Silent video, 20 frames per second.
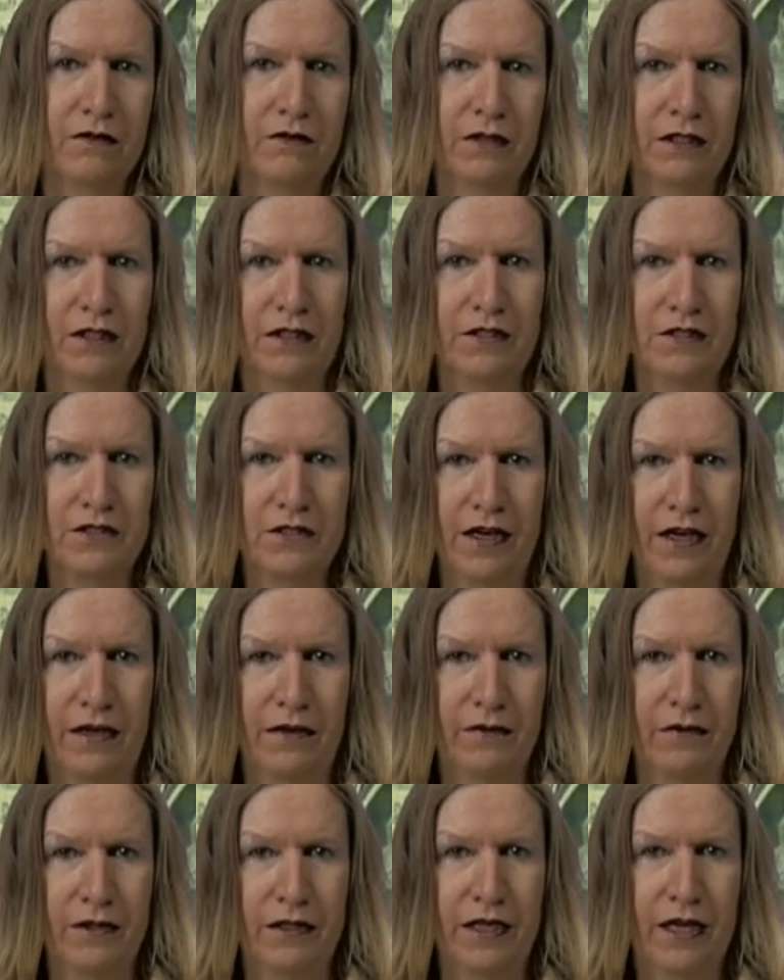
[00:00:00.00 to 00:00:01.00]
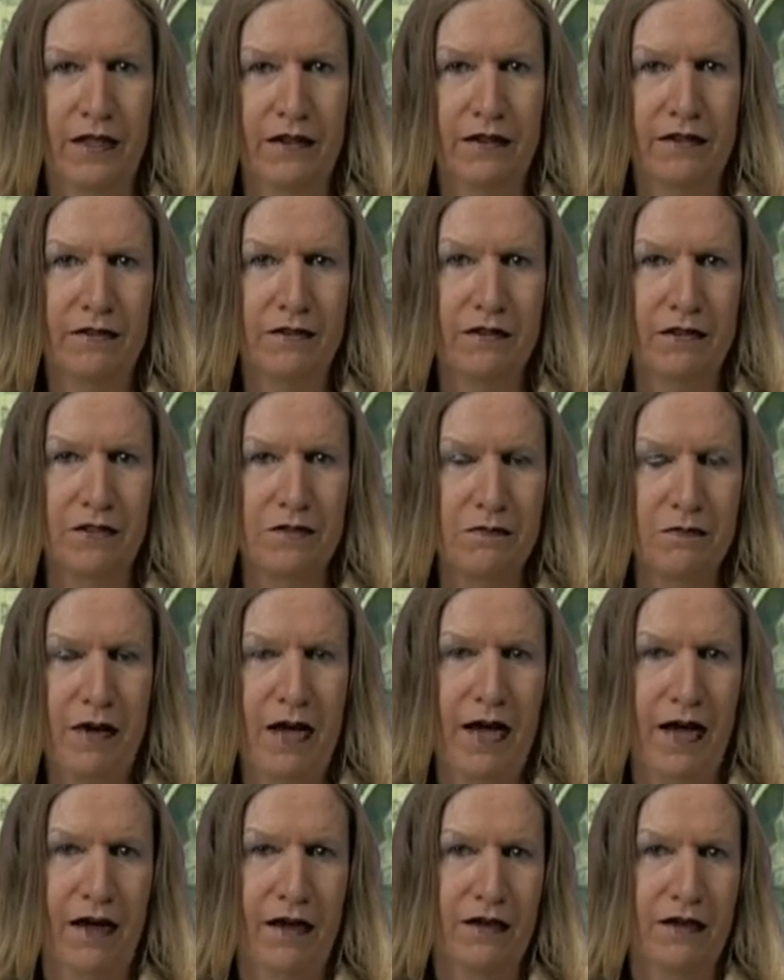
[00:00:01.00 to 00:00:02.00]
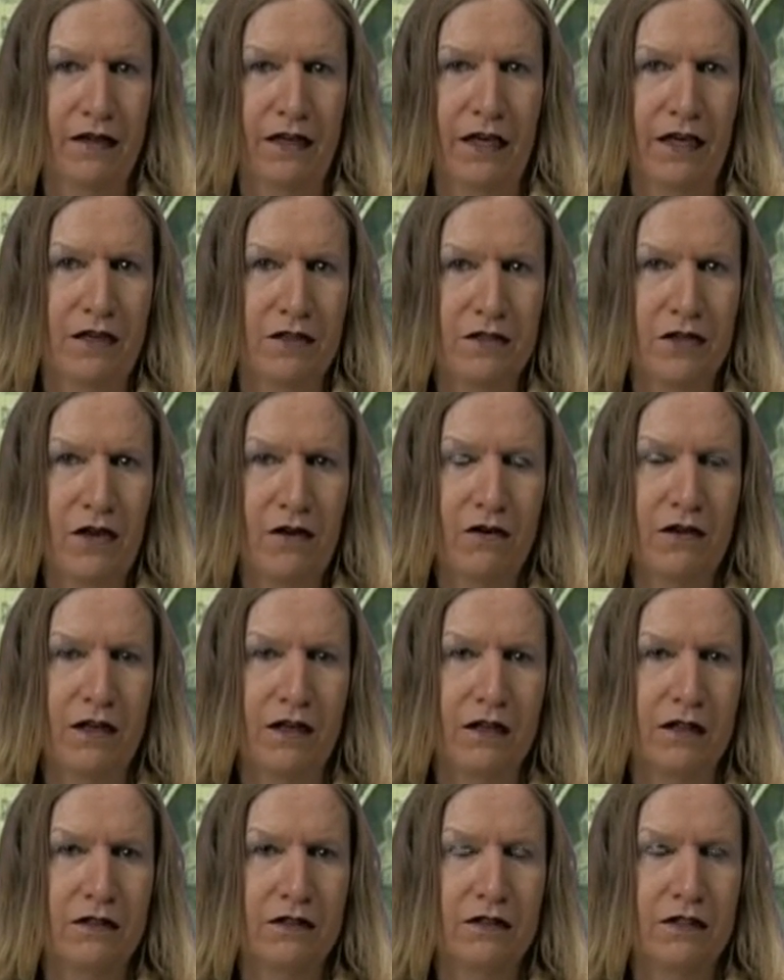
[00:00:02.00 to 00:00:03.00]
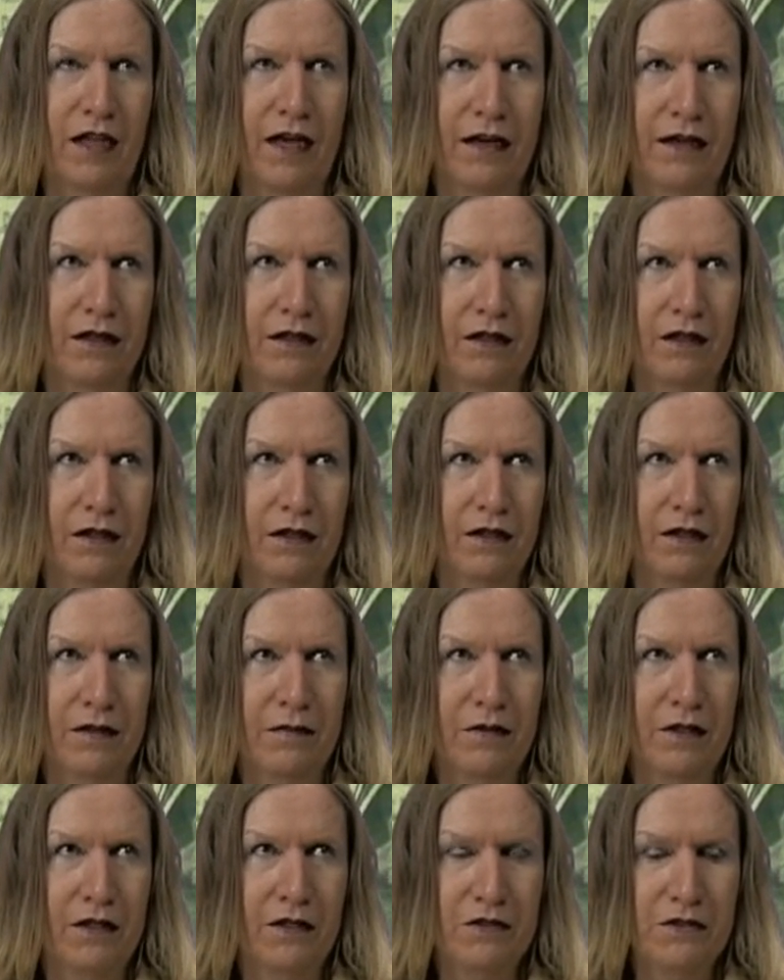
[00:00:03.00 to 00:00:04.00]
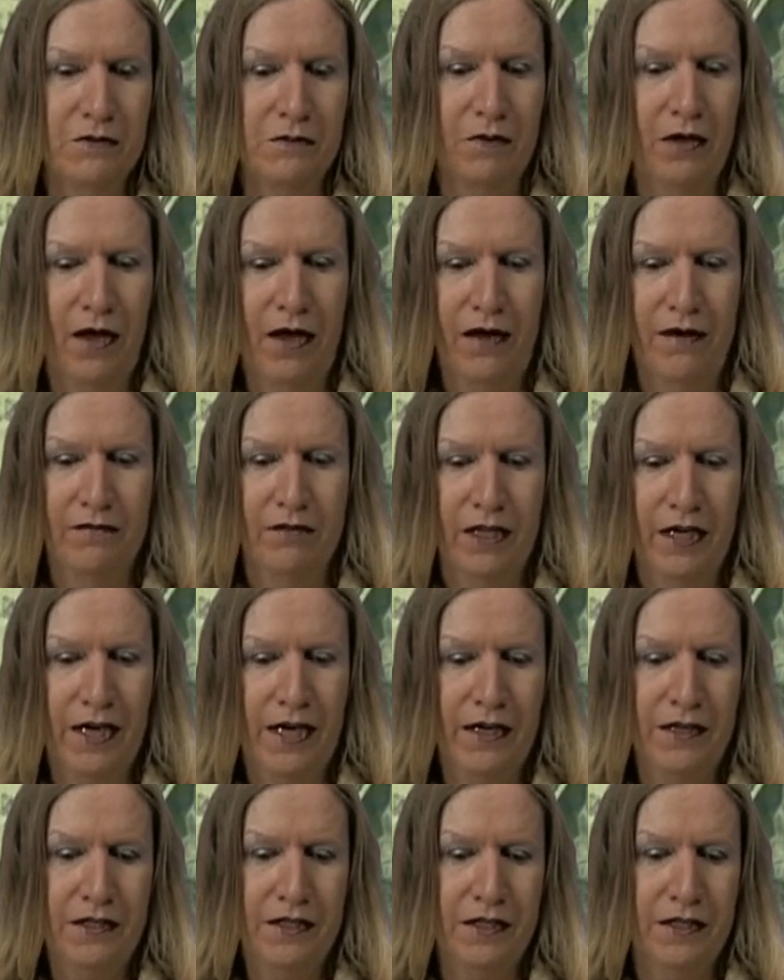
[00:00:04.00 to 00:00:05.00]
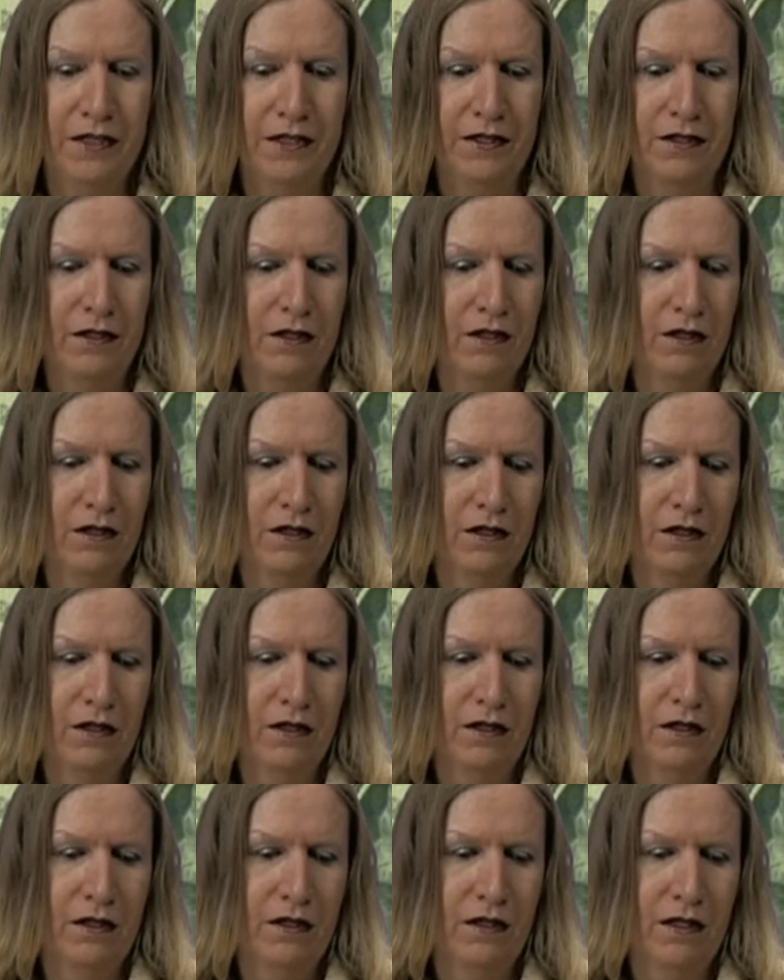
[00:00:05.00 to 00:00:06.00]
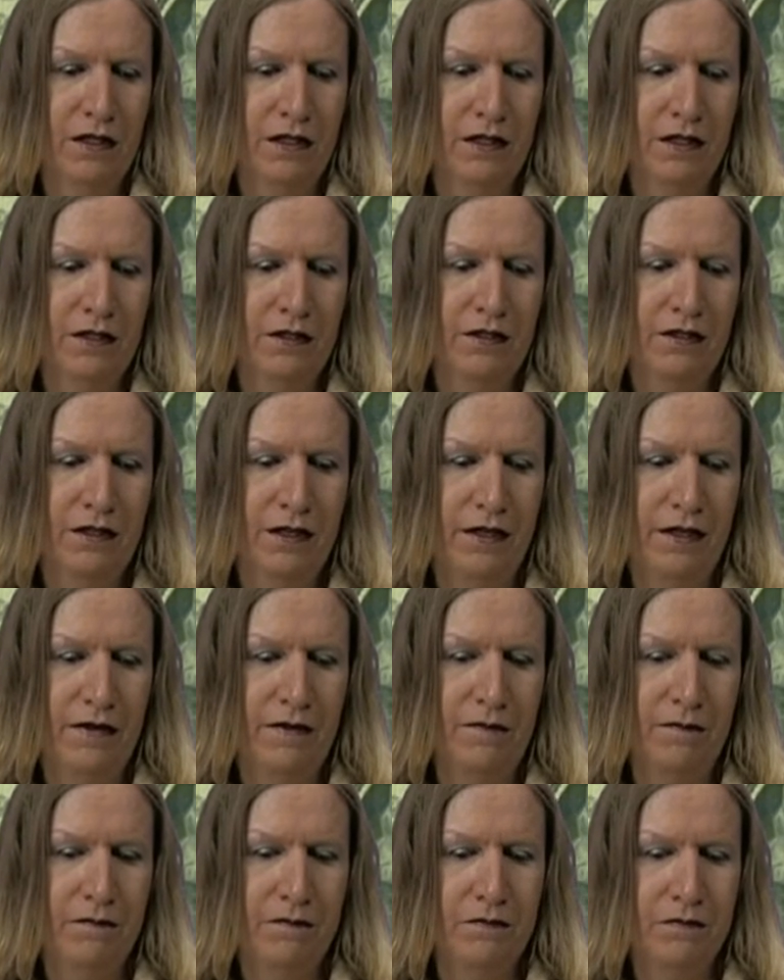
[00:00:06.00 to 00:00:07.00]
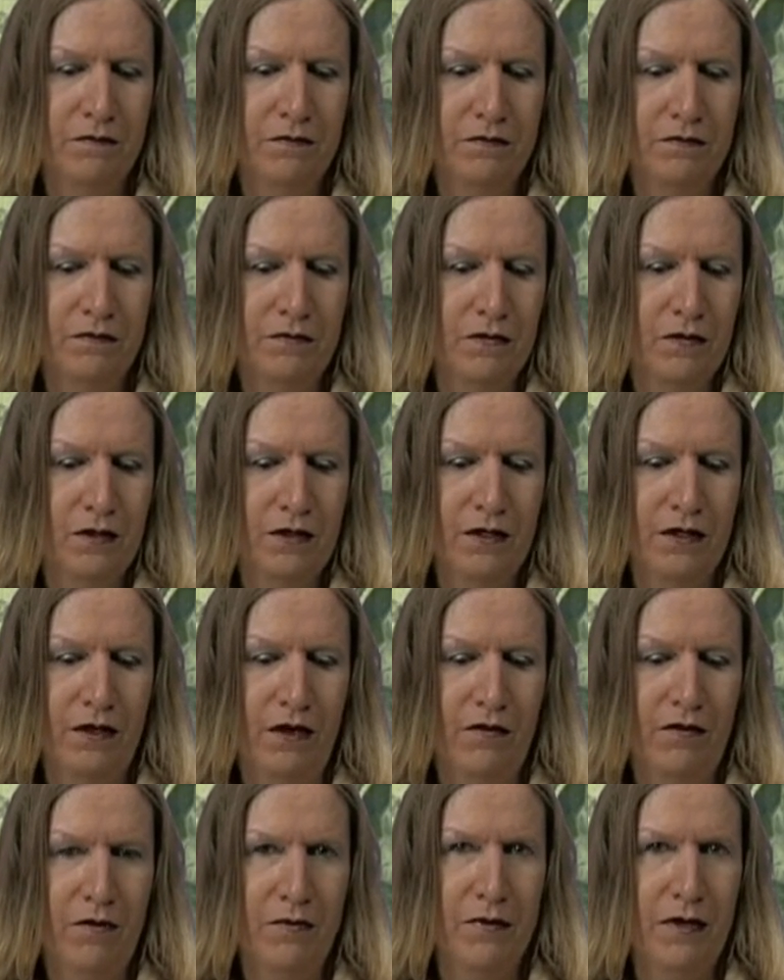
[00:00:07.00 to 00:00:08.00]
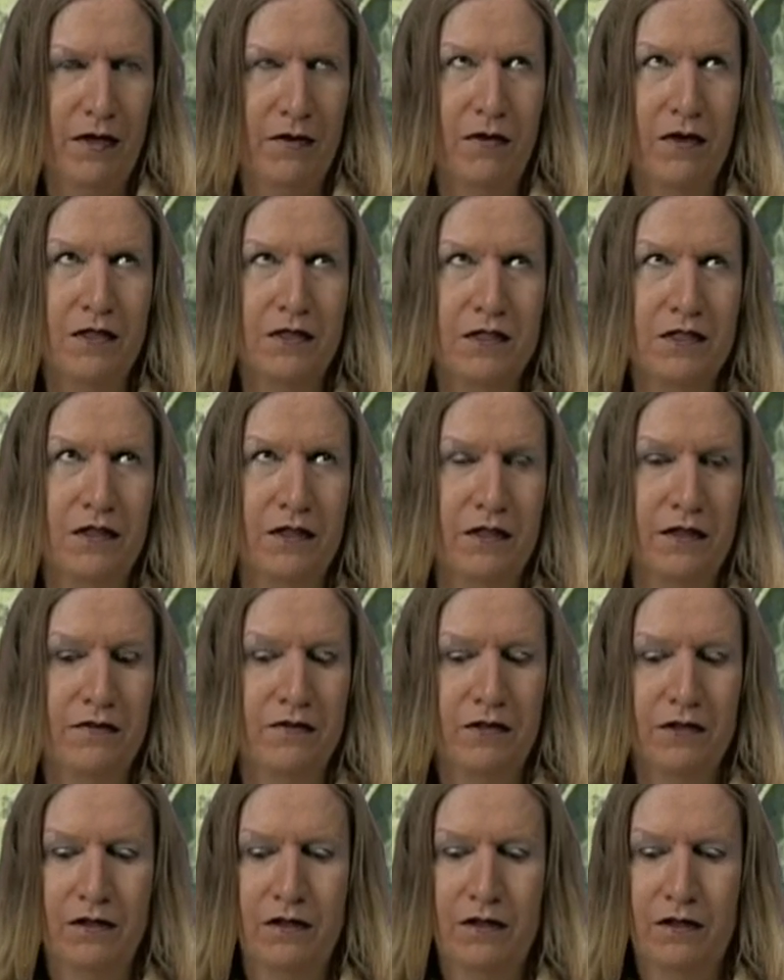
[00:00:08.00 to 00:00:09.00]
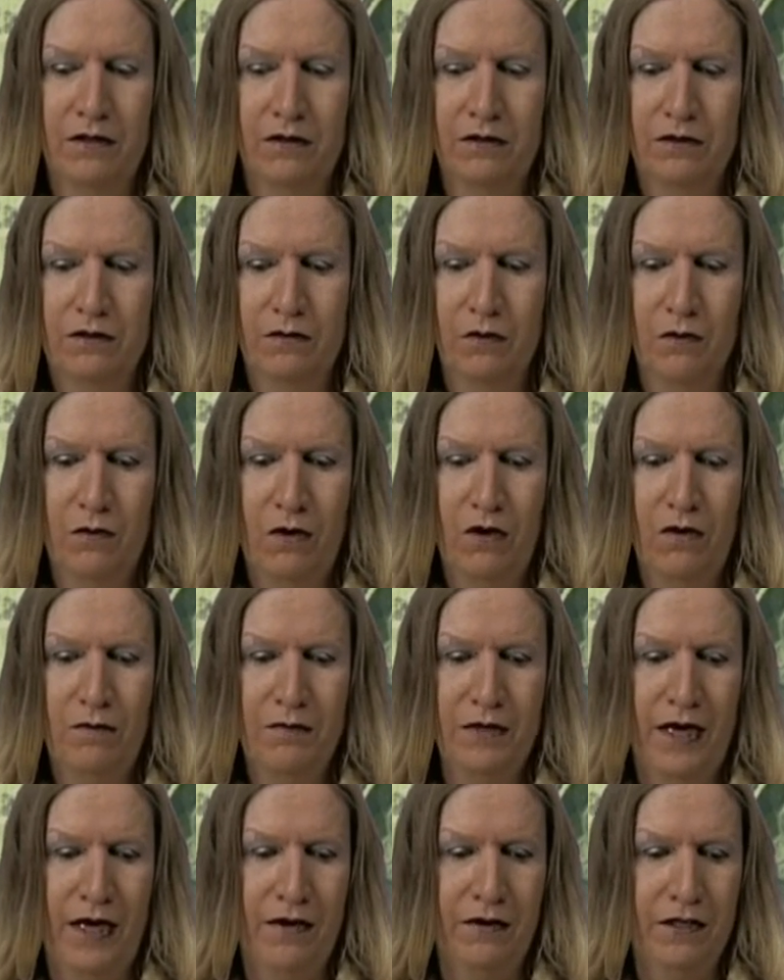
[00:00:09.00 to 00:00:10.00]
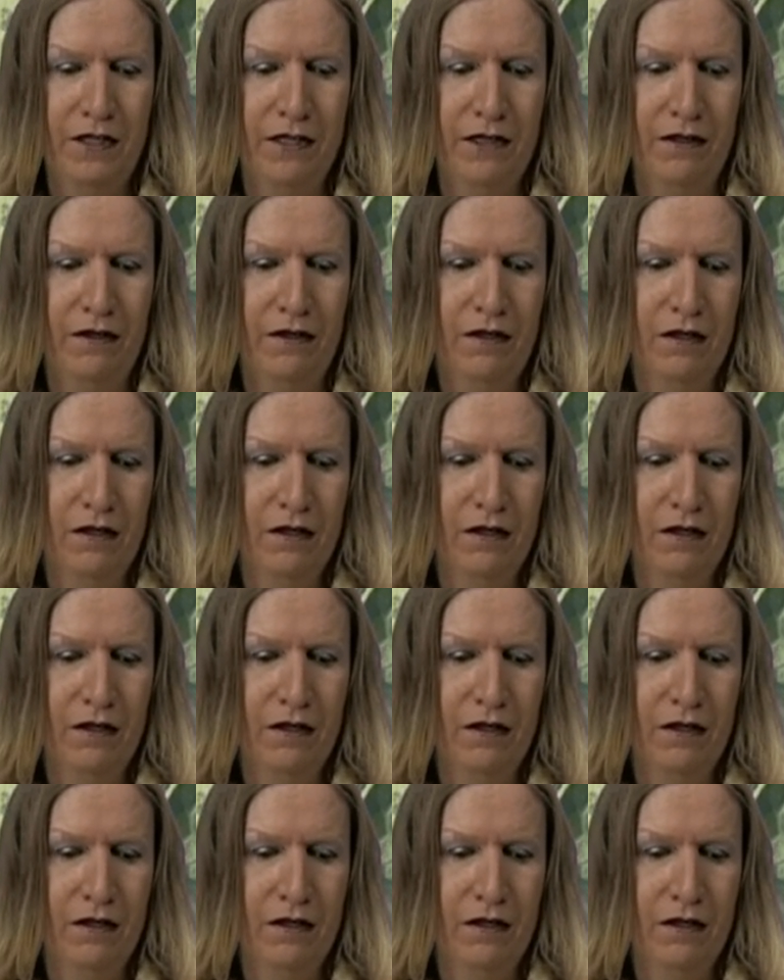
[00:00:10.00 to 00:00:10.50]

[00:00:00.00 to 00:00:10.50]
real estate would get this bad in Arizona? It's like a limited supply of land here. And, you know, everybody wants to live in the warm down here.